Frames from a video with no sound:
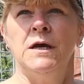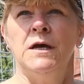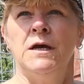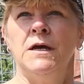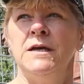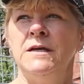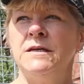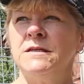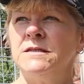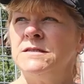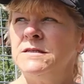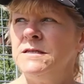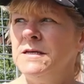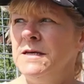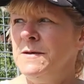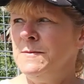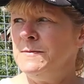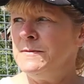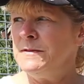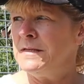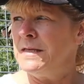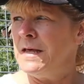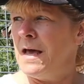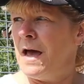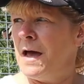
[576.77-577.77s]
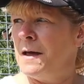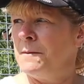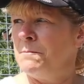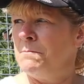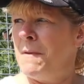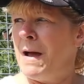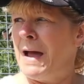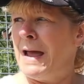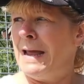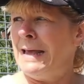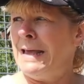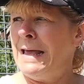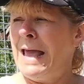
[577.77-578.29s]
it seems that
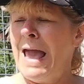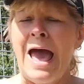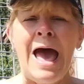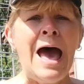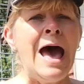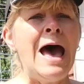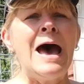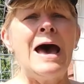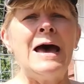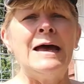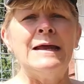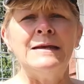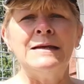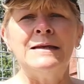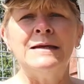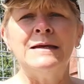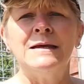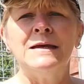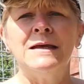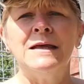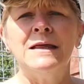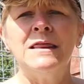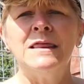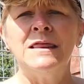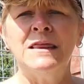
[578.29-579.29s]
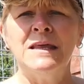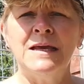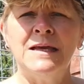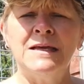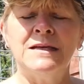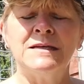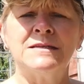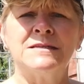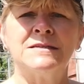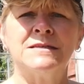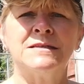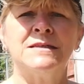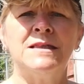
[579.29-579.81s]
my cat
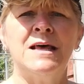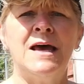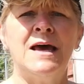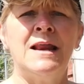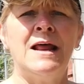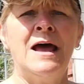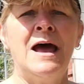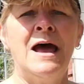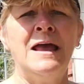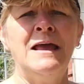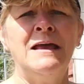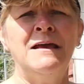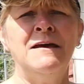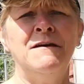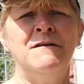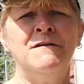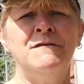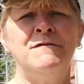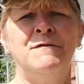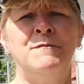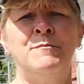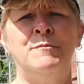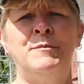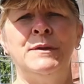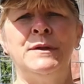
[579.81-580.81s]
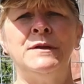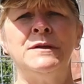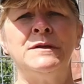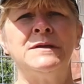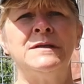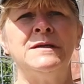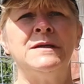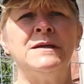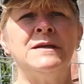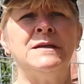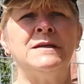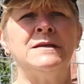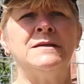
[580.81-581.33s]
thinks that I have built
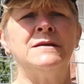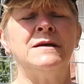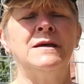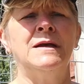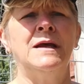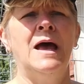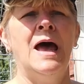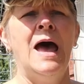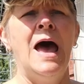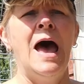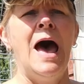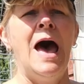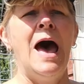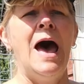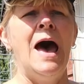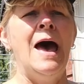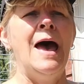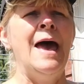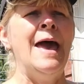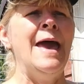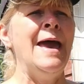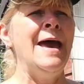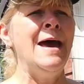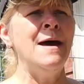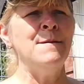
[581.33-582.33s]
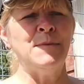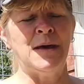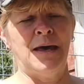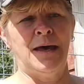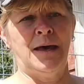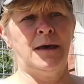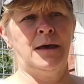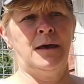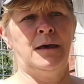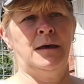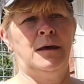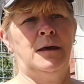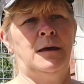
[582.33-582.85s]
it a
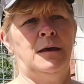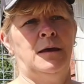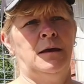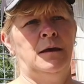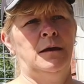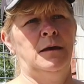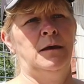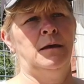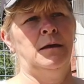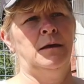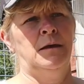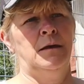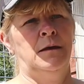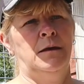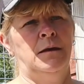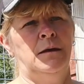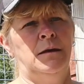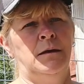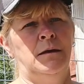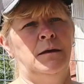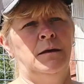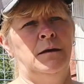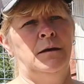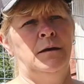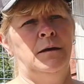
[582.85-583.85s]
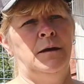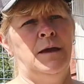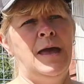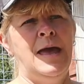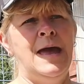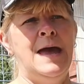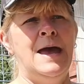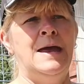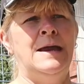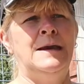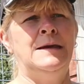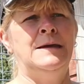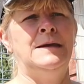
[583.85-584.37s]
hammock
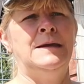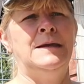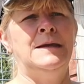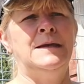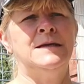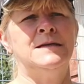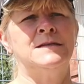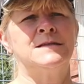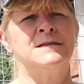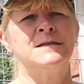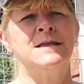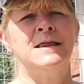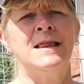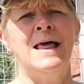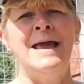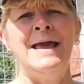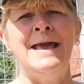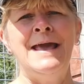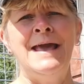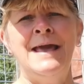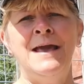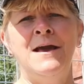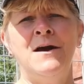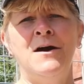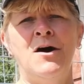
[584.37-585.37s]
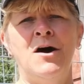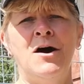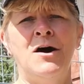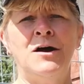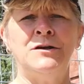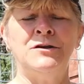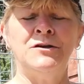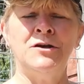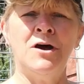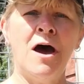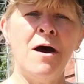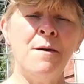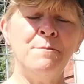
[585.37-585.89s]
and it's laying on
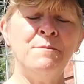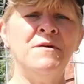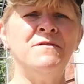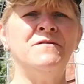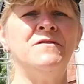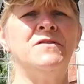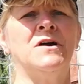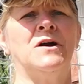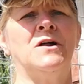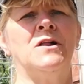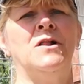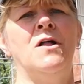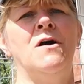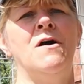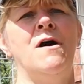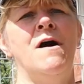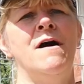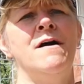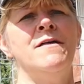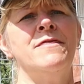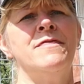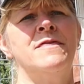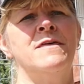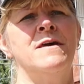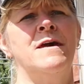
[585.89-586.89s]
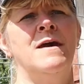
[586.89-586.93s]
top of the cloth